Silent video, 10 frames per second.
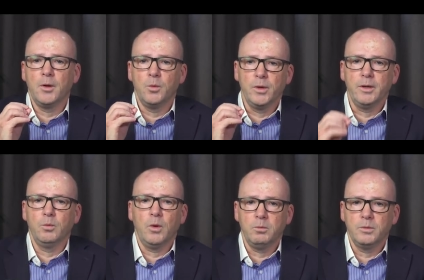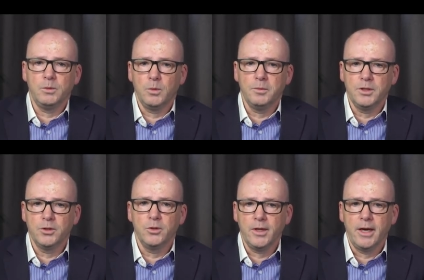When we
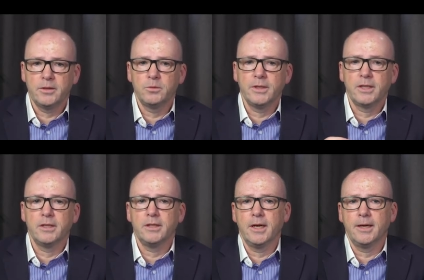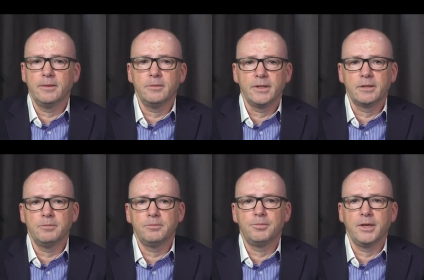do that, we
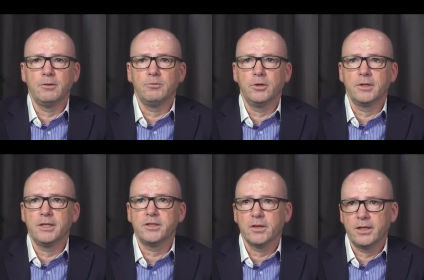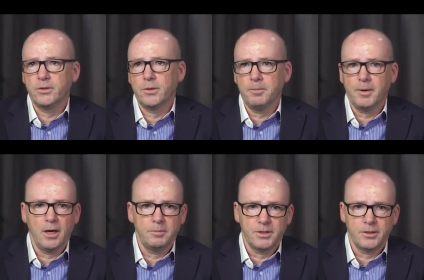can bring real insight to our
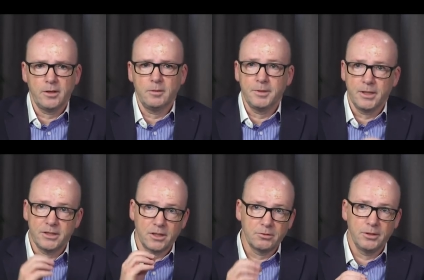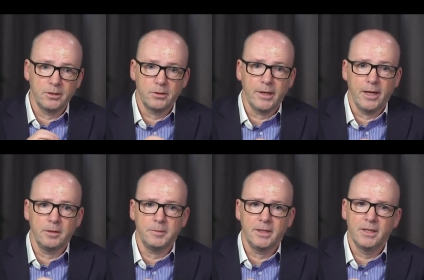buyer persona. But it's a critical
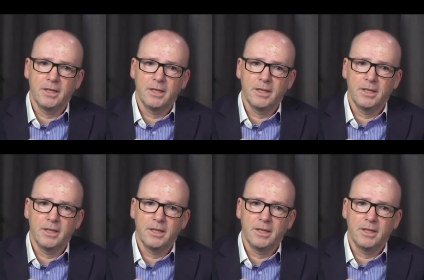element.